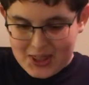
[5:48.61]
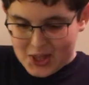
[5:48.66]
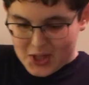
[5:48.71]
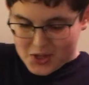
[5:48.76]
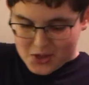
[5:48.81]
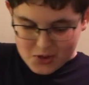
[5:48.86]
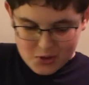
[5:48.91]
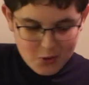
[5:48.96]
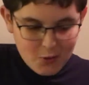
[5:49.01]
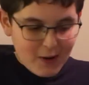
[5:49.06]
the
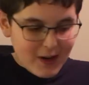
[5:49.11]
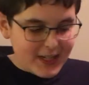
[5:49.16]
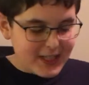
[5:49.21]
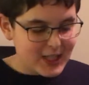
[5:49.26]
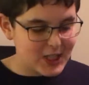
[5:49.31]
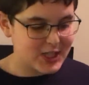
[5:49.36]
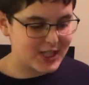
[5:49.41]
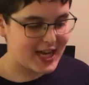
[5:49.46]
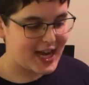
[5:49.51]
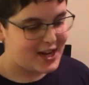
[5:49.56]
story
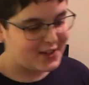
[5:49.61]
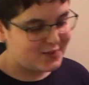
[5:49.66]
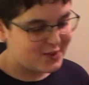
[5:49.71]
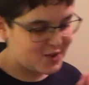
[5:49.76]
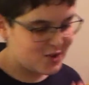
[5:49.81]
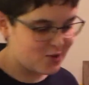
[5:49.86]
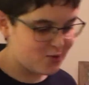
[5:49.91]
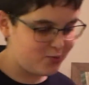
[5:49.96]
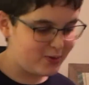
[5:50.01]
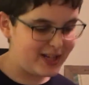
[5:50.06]
does have
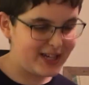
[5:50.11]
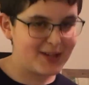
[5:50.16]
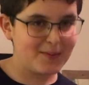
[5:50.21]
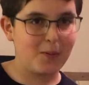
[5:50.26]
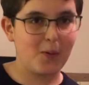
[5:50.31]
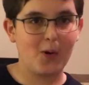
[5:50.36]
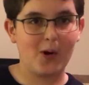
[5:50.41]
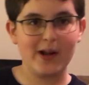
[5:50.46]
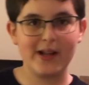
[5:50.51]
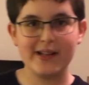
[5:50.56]
its weak
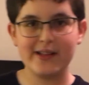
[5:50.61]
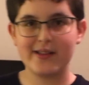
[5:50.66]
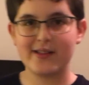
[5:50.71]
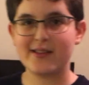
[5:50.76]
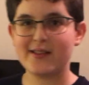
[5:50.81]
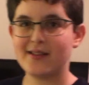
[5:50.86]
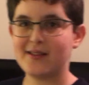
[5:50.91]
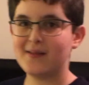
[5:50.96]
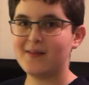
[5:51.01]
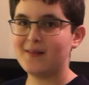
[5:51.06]

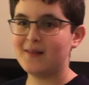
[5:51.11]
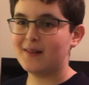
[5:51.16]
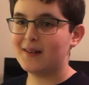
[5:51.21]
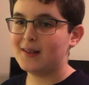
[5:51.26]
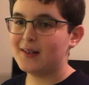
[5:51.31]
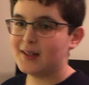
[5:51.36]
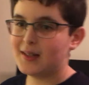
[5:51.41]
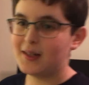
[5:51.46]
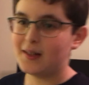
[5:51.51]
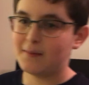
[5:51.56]
points,
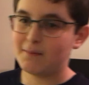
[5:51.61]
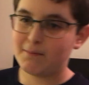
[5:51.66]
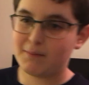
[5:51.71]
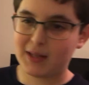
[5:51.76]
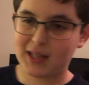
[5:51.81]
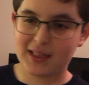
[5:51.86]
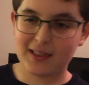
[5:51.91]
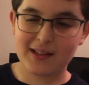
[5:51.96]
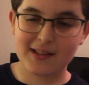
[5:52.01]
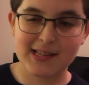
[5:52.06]

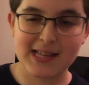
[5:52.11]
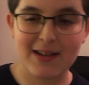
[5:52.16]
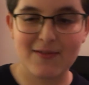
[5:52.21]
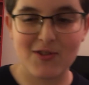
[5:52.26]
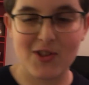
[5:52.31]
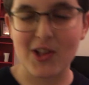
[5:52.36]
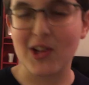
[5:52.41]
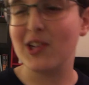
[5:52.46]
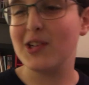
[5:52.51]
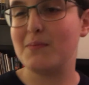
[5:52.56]
but it does have
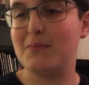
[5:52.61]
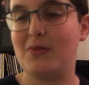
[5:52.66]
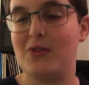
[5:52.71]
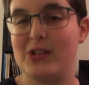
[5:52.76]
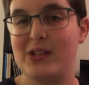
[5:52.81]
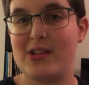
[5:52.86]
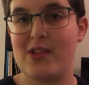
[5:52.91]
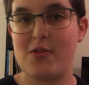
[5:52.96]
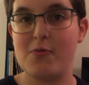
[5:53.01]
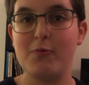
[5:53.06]
its good
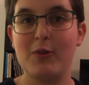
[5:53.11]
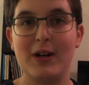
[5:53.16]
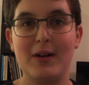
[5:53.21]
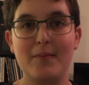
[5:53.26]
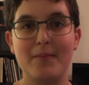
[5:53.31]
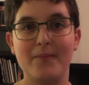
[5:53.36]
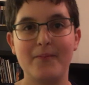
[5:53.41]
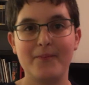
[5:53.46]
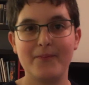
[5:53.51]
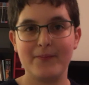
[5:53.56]
points
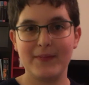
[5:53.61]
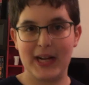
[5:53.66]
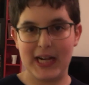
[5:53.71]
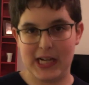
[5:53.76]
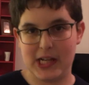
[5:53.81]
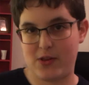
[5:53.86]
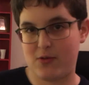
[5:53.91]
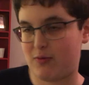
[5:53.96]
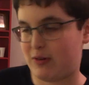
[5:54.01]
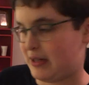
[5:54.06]

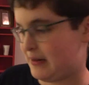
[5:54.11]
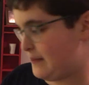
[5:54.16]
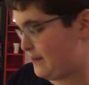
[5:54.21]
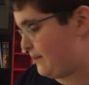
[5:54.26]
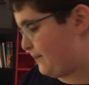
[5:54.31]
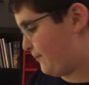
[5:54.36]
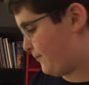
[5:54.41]
as well.